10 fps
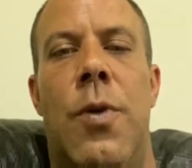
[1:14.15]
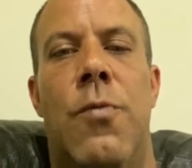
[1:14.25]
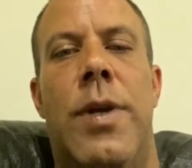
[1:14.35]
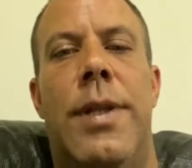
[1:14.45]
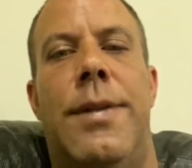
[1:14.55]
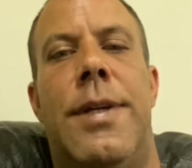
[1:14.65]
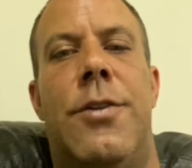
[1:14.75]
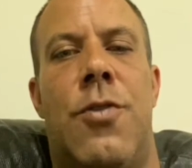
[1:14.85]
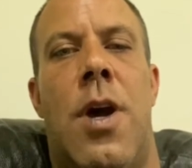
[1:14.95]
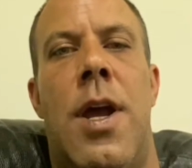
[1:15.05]
We really
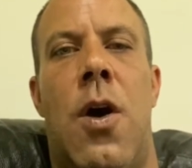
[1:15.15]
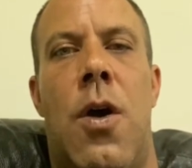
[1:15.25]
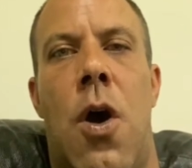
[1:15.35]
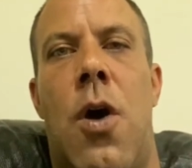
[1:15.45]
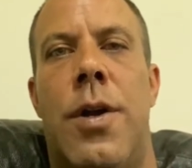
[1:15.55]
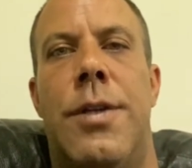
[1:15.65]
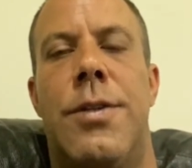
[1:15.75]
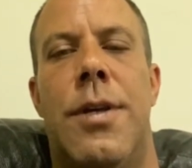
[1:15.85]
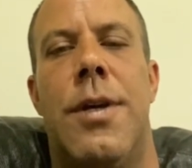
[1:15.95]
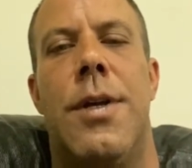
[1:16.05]
did try our hardest.